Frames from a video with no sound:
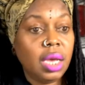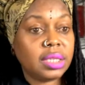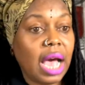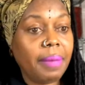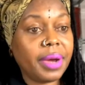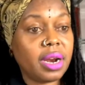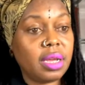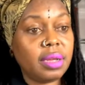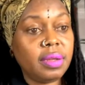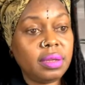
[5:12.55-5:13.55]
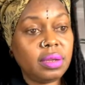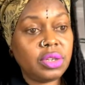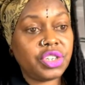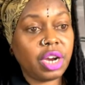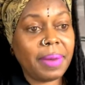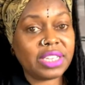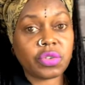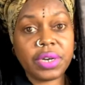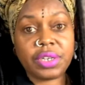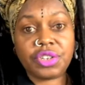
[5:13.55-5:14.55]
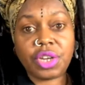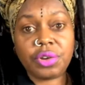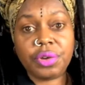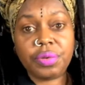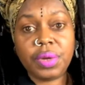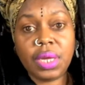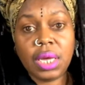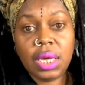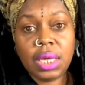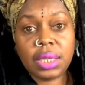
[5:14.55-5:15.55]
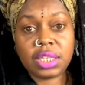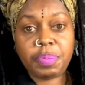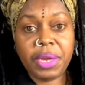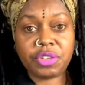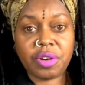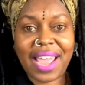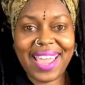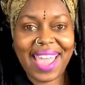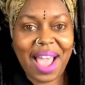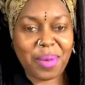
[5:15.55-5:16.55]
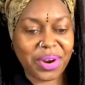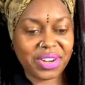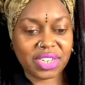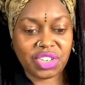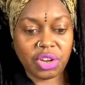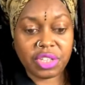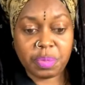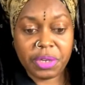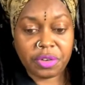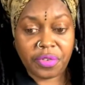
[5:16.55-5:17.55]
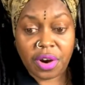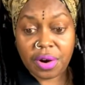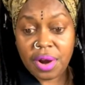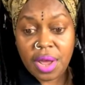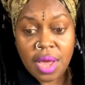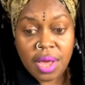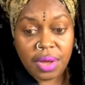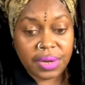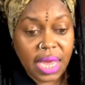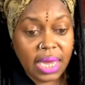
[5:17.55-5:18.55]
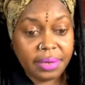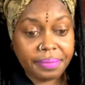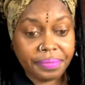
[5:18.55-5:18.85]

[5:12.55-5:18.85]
So I'm going to share my screen to show you this picture. Hey, Howard, to show you this picture of her. Okay.